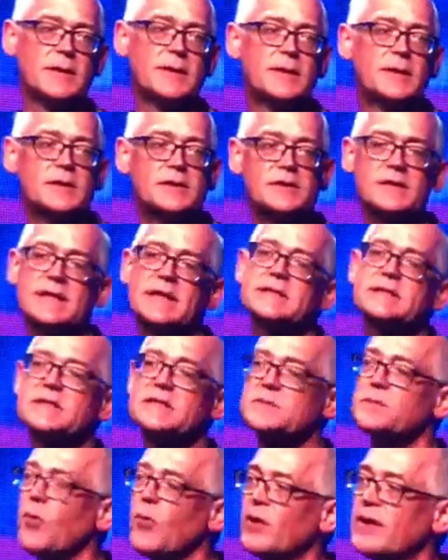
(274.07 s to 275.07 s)
So that's a
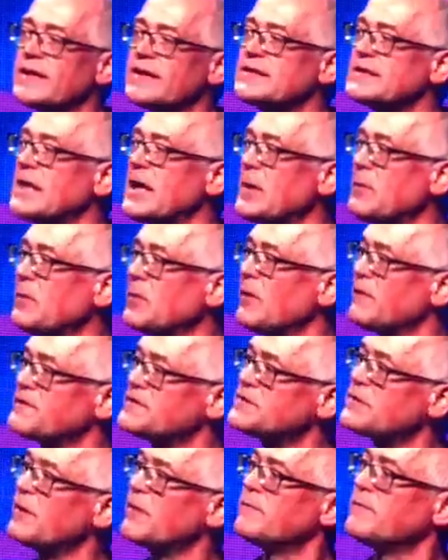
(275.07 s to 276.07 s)
small example of
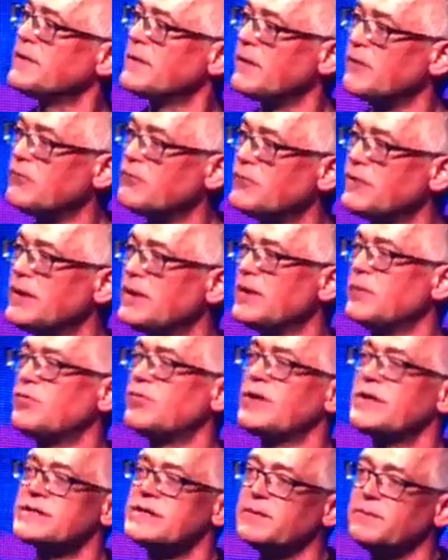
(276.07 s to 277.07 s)
solving a really
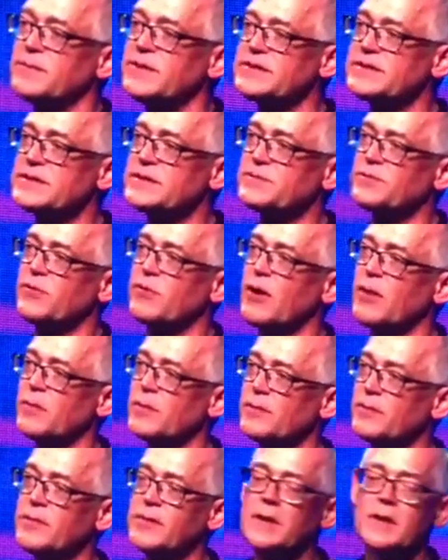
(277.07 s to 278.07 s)
pressing business
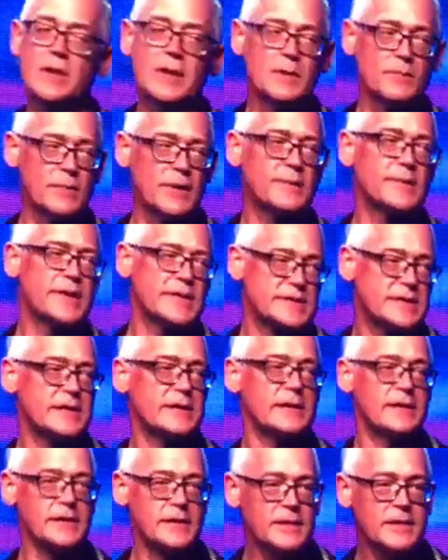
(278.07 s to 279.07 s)
problem by
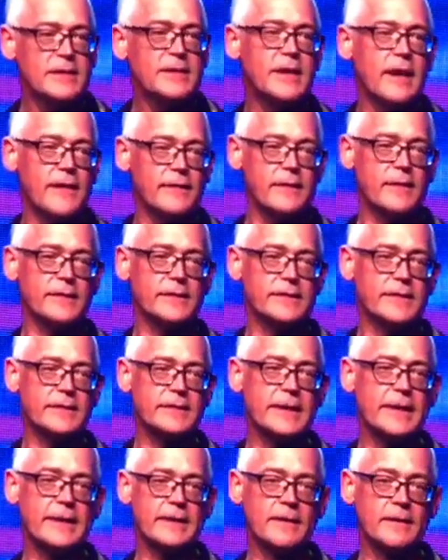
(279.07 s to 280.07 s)
basically gathering the
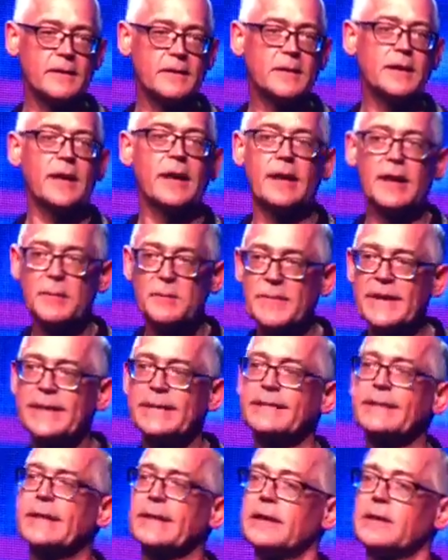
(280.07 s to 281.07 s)
data. And I bet
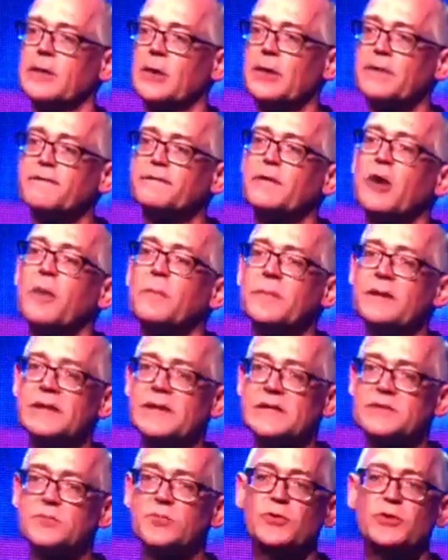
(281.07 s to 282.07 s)
that a lot of
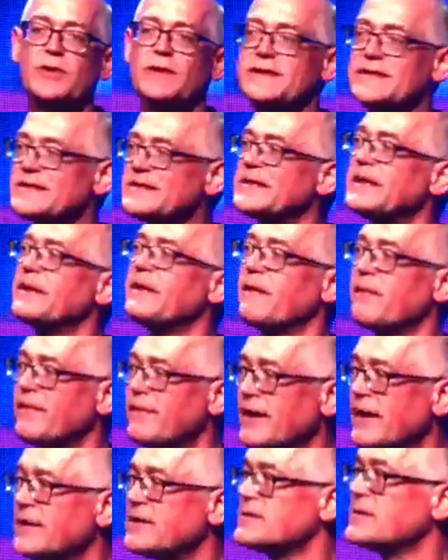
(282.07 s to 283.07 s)
companies would consider
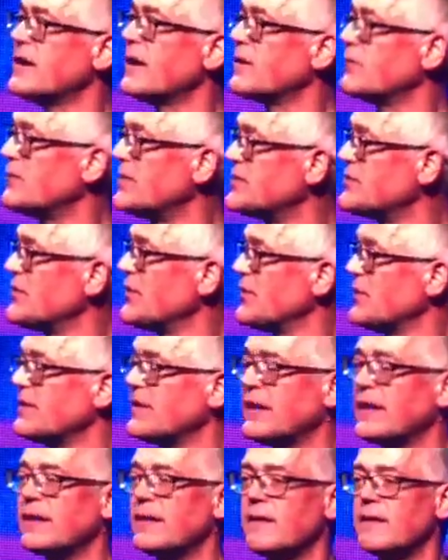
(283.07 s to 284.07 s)
things like return
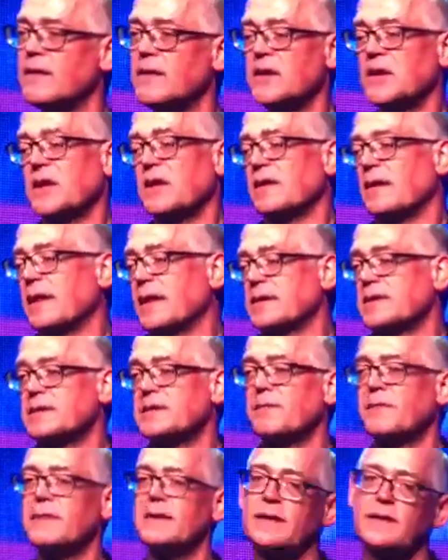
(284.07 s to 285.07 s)
data like
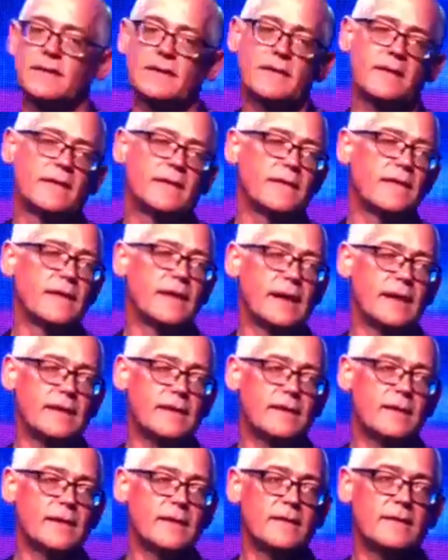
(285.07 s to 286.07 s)
something that
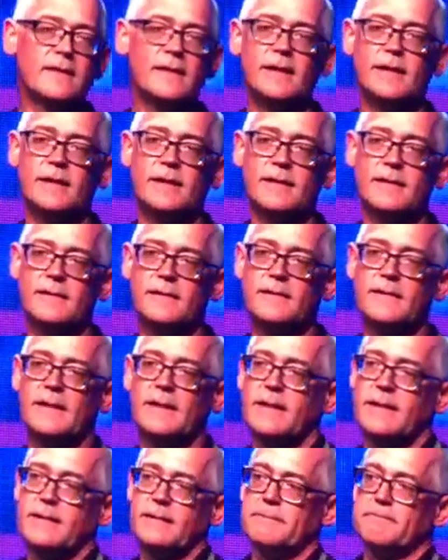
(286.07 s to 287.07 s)

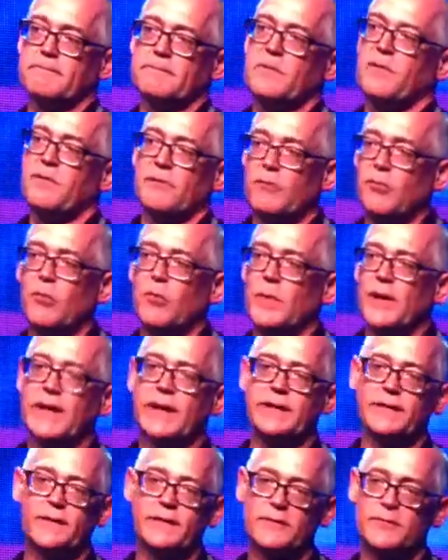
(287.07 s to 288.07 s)
they throw away,
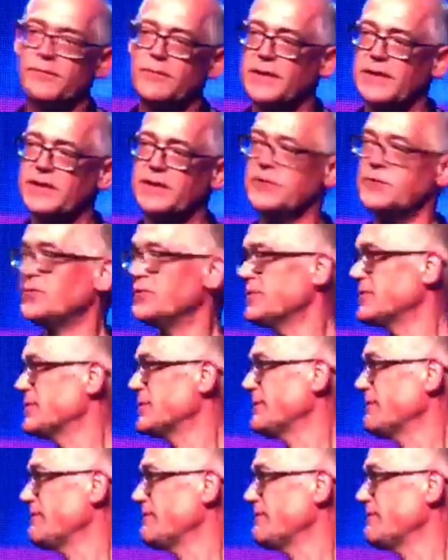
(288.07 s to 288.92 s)
not really use.